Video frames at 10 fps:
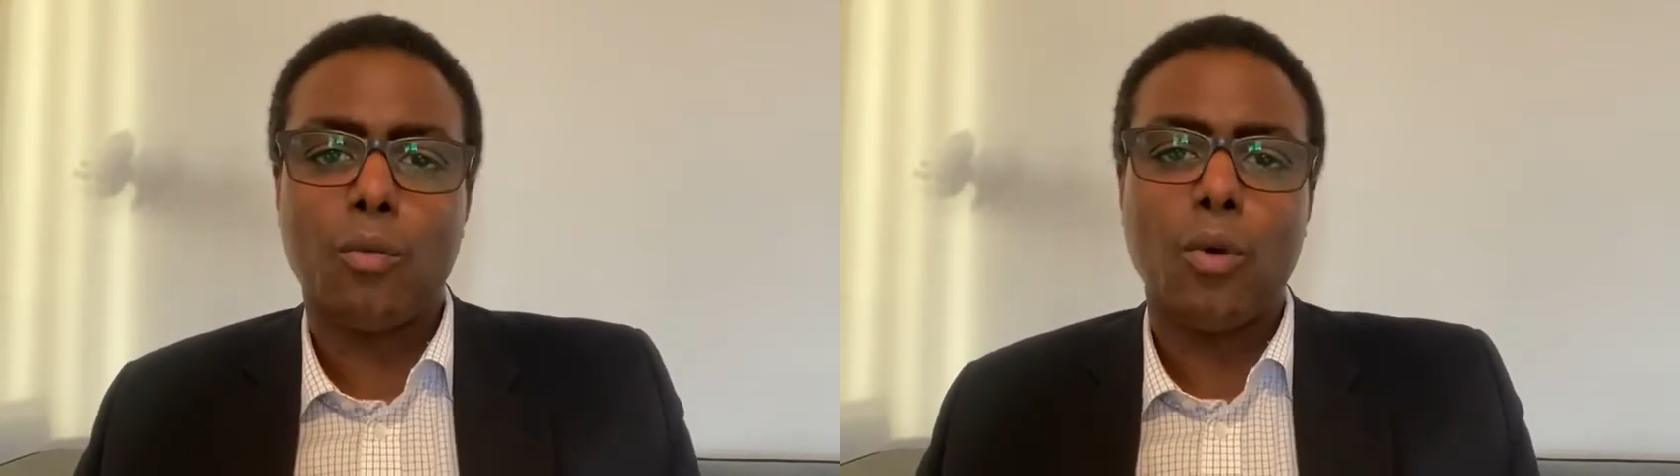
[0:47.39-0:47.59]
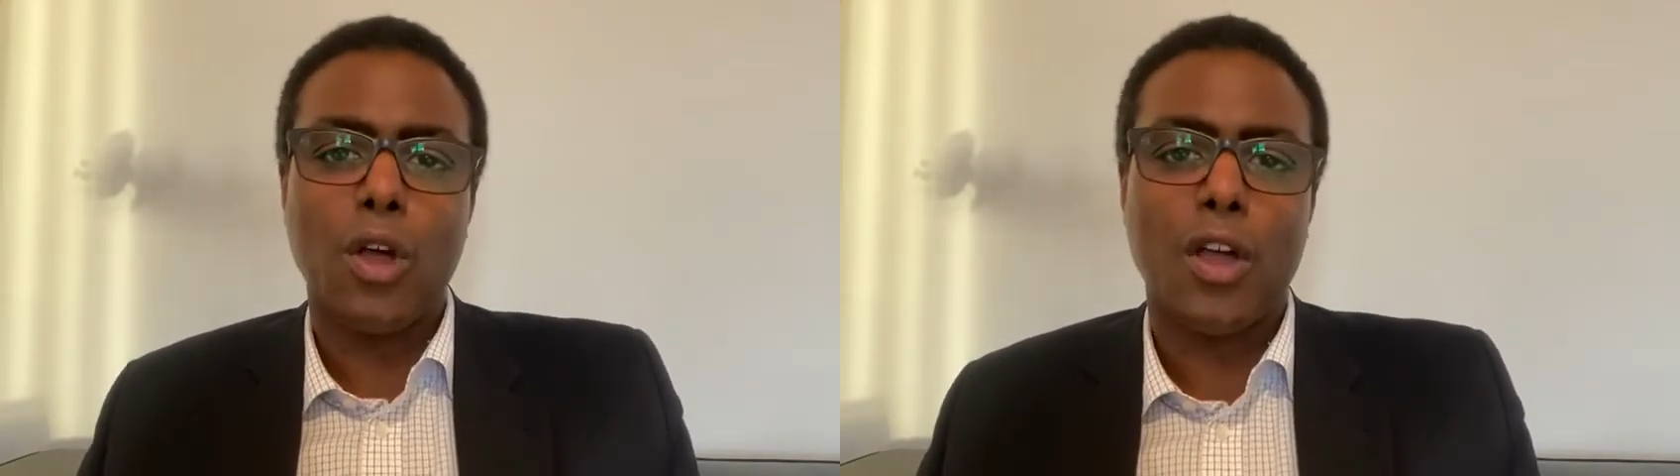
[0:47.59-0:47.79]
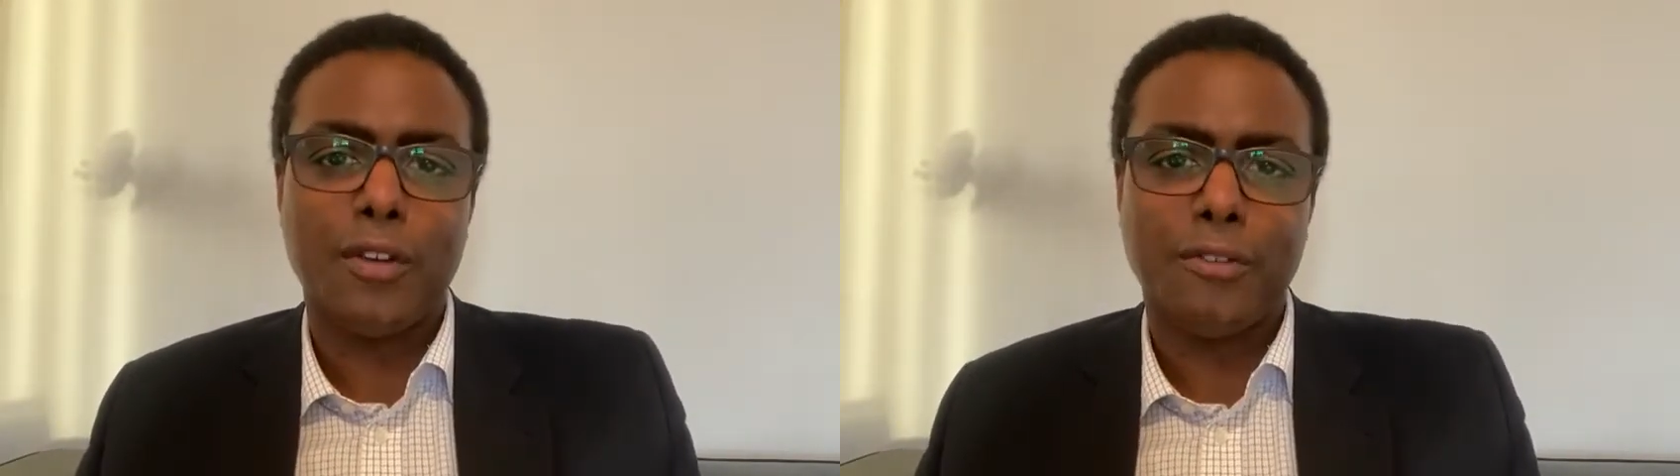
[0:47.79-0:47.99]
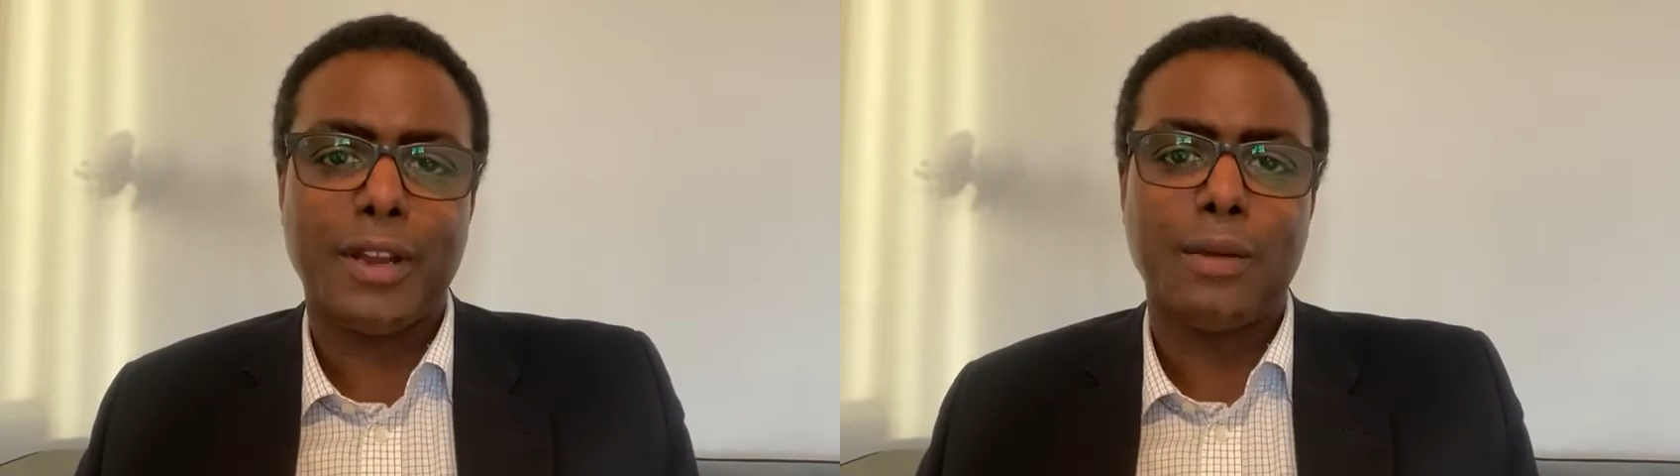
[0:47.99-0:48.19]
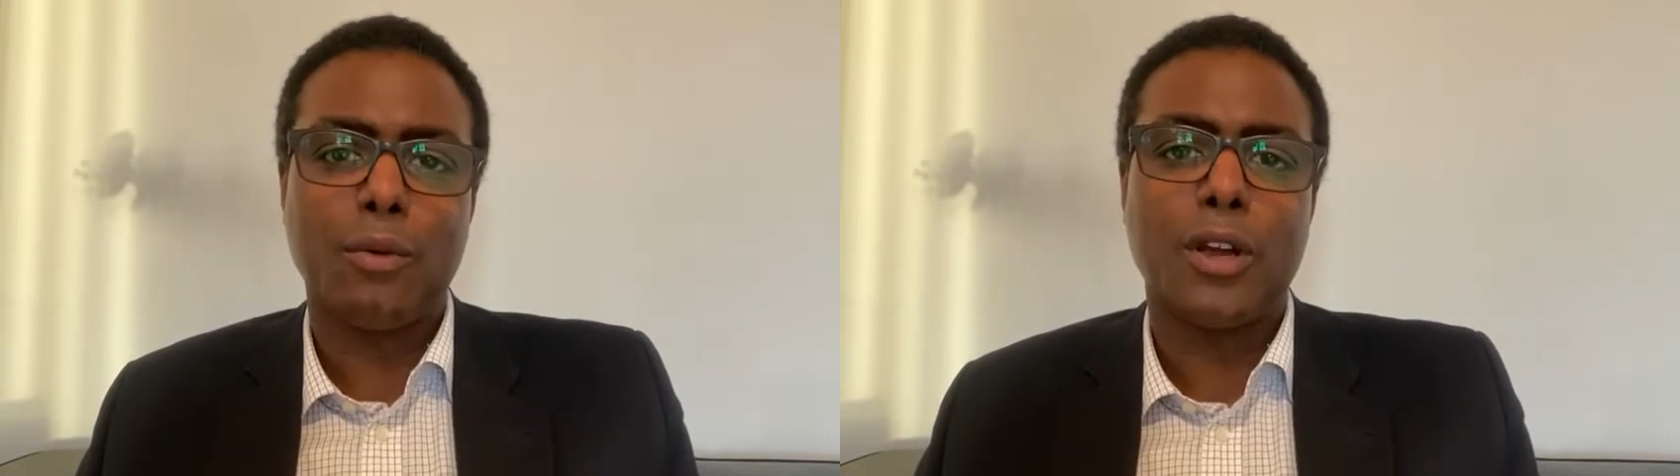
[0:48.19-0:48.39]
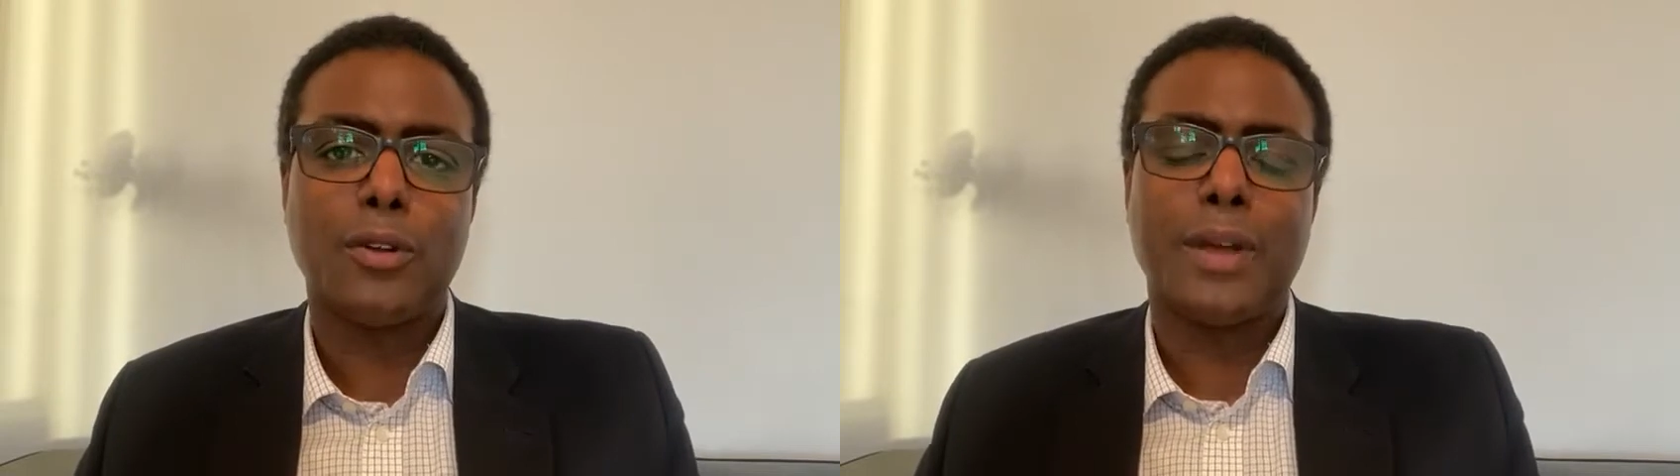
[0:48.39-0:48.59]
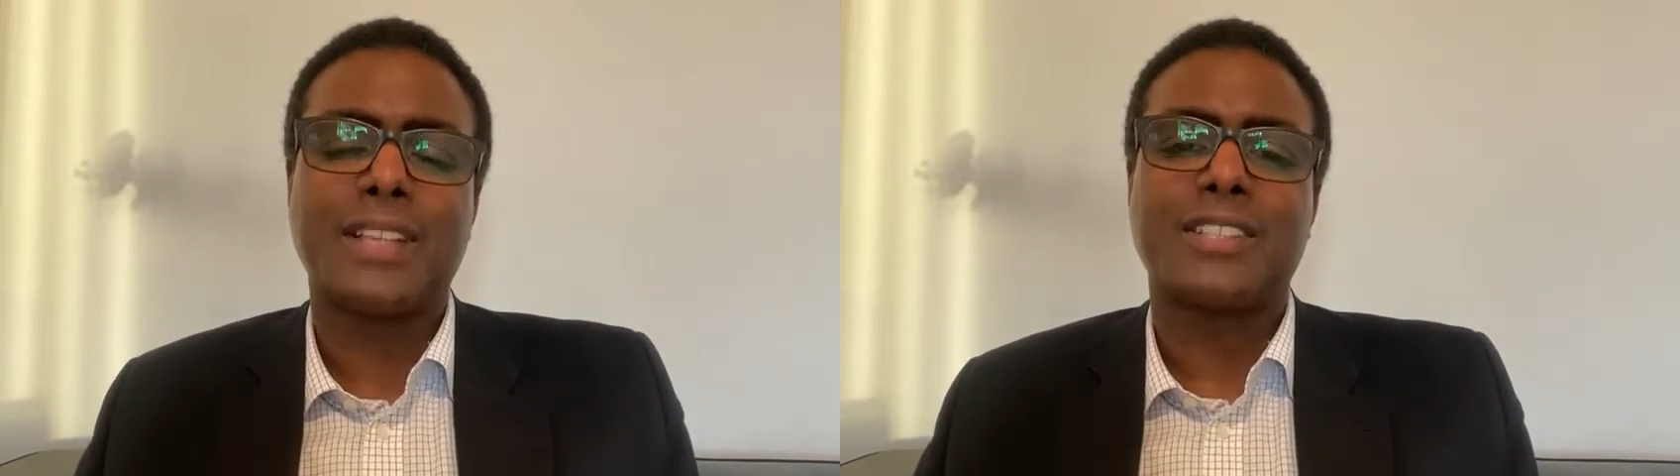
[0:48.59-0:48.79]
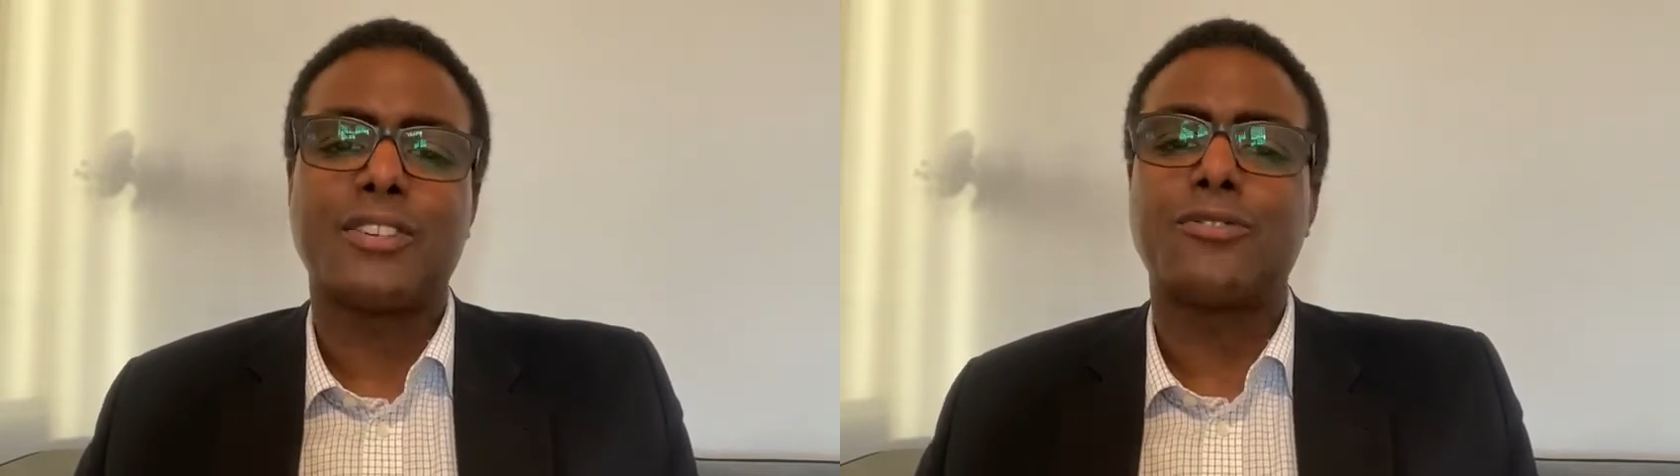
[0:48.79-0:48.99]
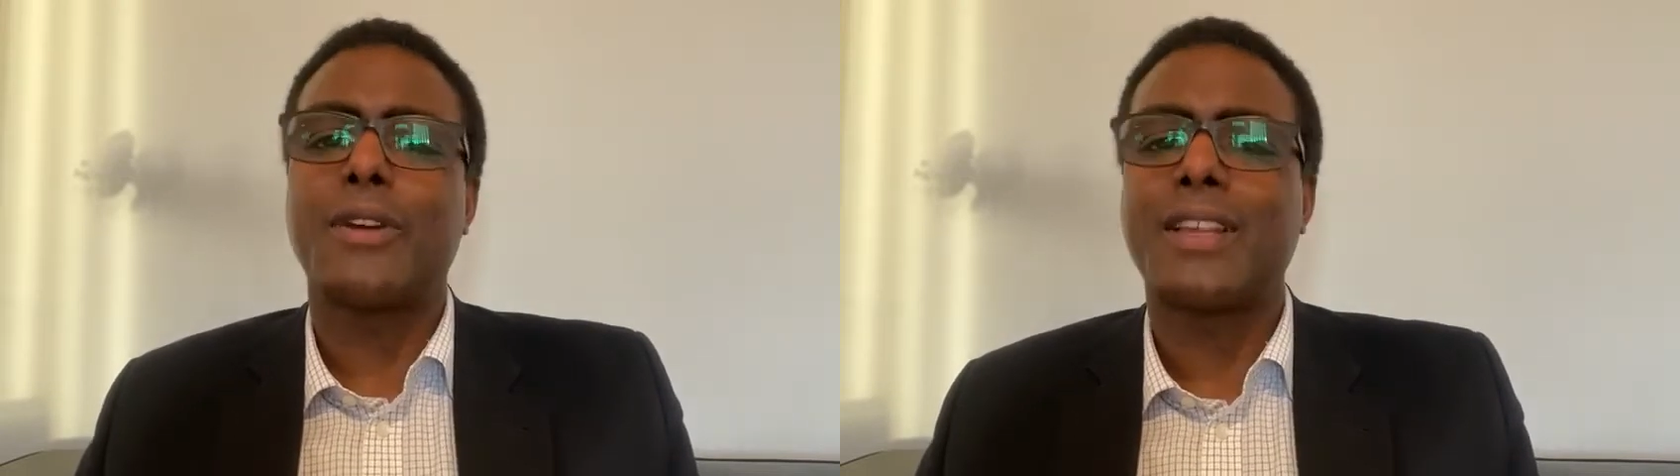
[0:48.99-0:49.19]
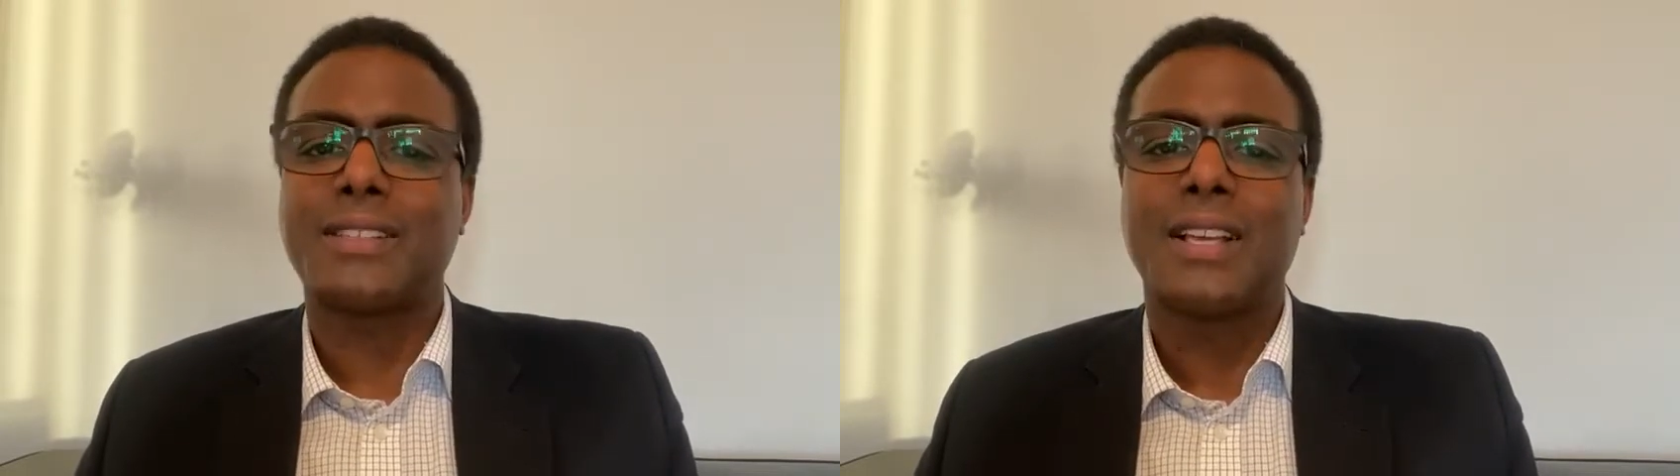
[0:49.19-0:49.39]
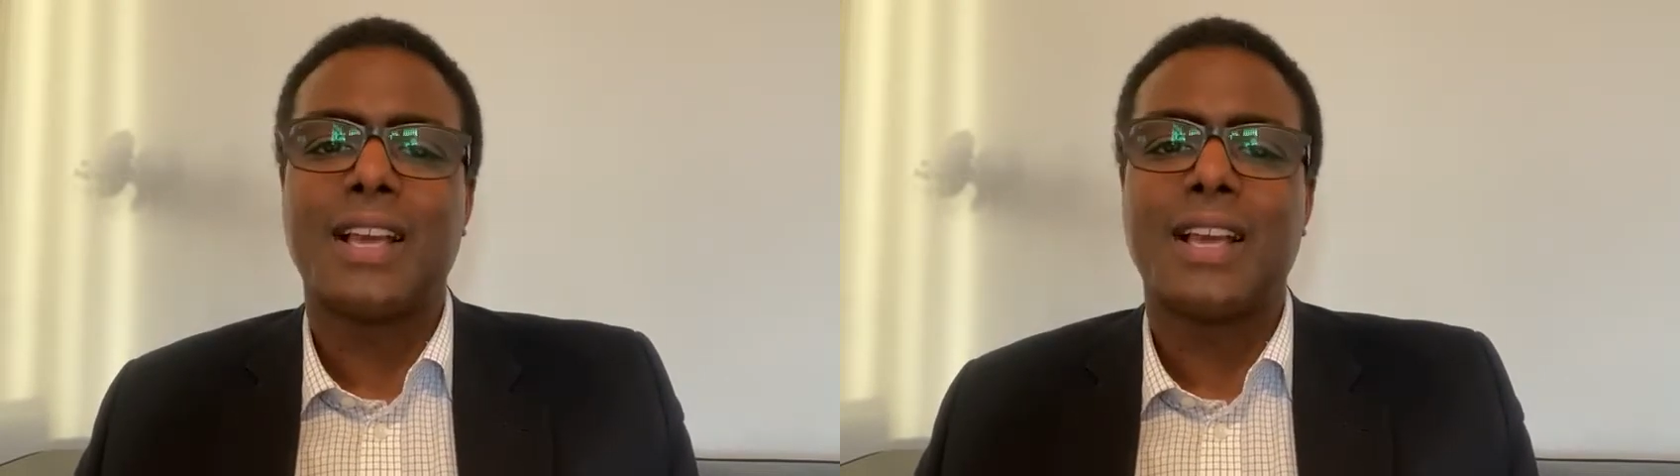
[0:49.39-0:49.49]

work for anyone who has an address